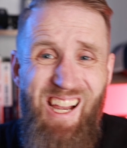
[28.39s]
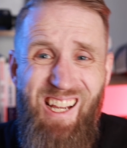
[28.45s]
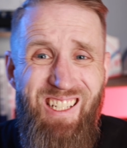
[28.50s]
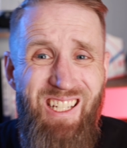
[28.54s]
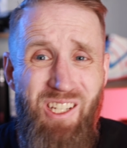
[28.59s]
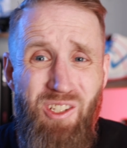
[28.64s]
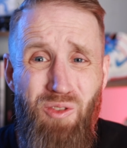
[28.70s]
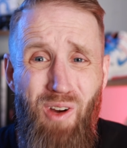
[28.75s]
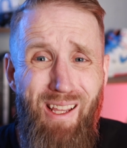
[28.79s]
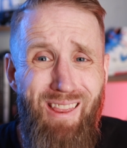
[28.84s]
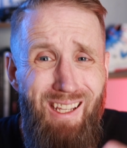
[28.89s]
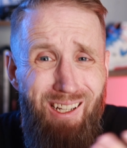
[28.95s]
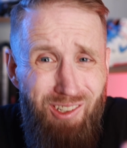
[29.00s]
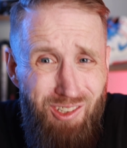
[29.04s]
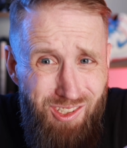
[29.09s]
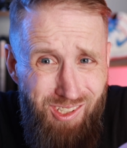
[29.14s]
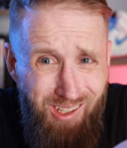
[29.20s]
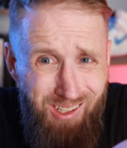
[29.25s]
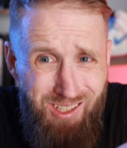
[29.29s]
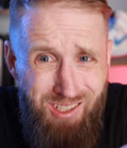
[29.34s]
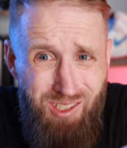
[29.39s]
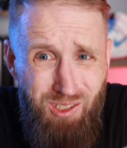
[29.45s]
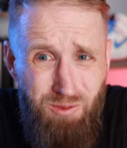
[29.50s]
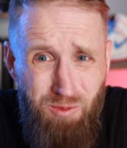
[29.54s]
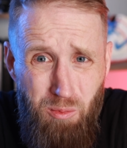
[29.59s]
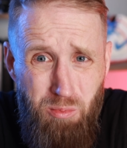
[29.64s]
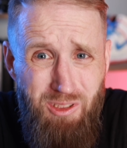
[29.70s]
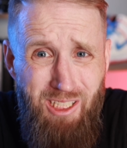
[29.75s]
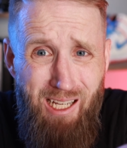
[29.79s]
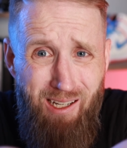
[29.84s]
idea's right there. It's on a silver
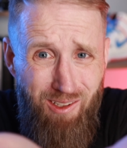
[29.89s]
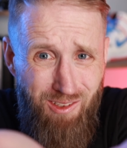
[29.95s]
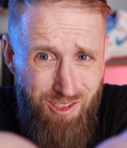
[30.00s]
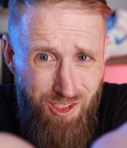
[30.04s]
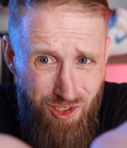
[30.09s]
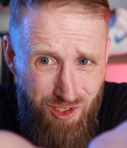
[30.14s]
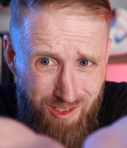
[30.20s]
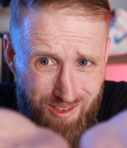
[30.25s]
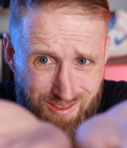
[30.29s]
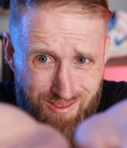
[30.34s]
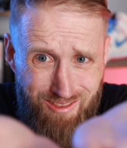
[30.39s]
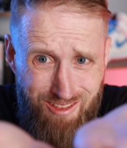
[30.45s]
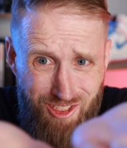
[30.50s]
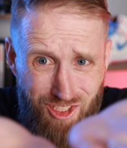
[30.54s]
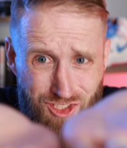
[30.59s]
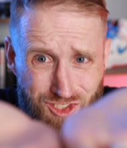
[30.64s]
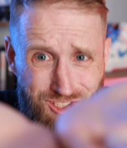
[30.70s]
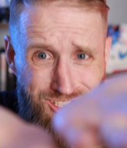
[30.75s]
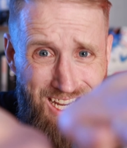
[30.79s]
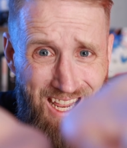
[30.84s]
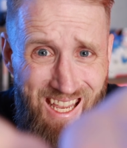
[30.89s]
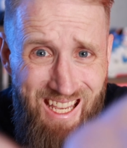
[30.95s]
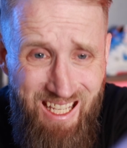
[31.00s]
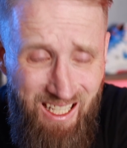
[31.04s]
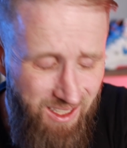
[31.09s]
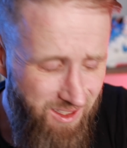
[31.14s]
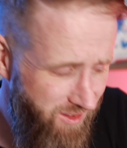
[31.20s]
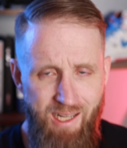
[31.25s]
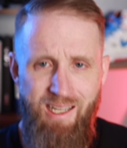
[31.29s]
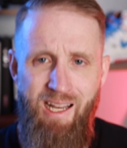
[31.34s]
platter. Just take it.
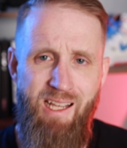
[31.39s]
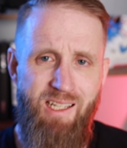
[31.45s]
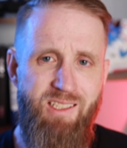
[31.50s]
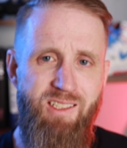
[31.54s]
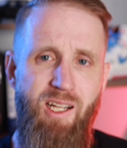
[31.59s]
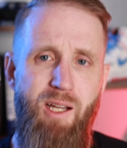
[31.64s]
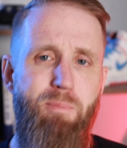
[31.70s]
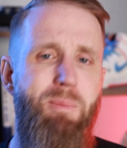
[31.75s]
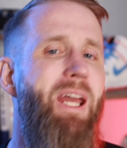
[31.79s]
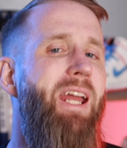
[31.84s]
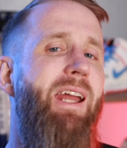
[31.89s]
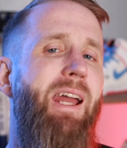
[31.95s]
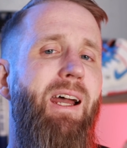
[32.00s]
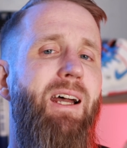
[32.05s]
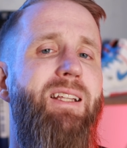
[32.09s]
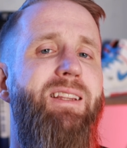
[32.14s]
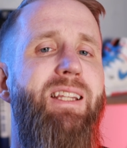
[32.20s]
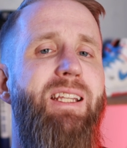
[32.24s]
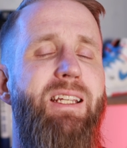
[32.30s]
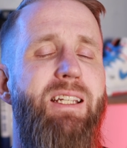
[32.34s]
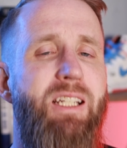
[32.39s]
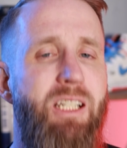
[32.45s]
Next up, they had the